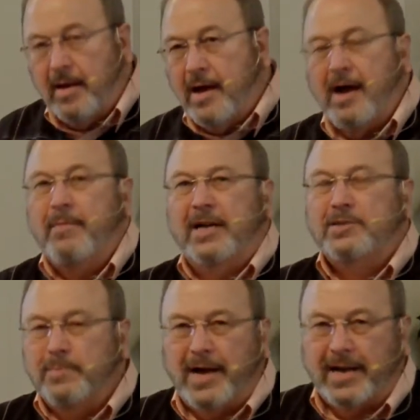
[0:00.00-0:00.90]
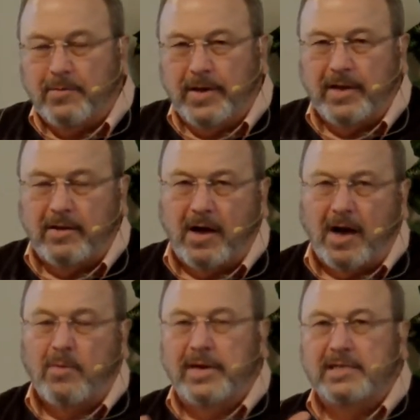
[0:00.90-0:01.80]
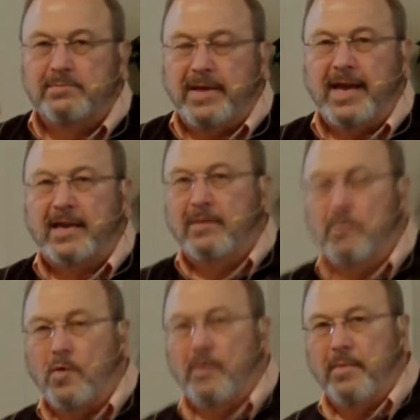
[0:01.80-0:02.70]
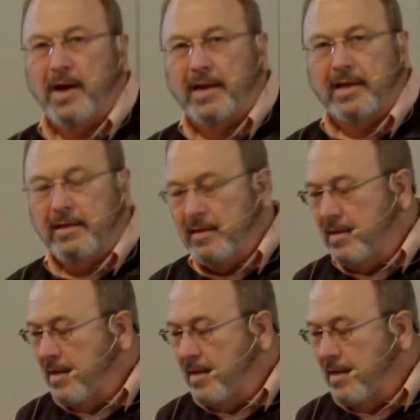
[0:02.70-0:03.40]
how much money, we can always make more money